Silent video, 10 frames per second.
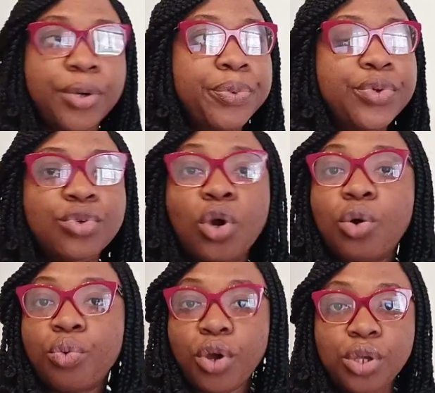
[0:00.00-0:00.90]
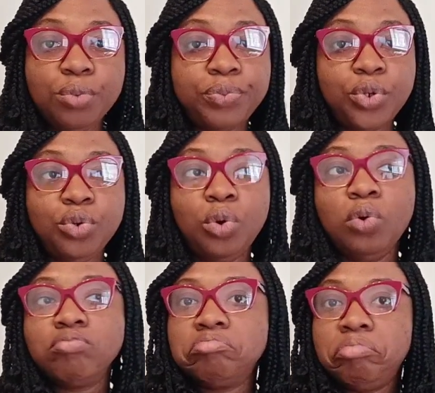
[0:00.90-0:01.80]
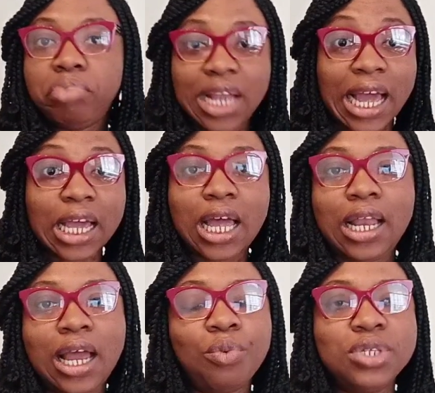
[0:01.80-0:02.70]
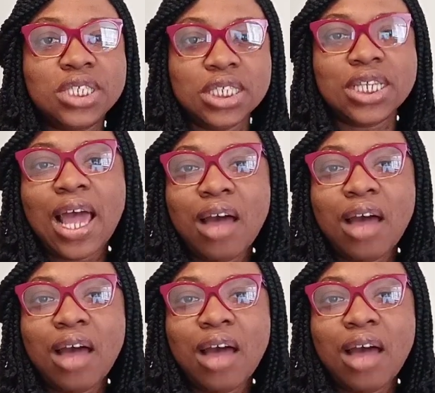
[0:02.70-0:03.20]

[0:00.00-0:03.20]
purple, royal blue, black, allow it to sit.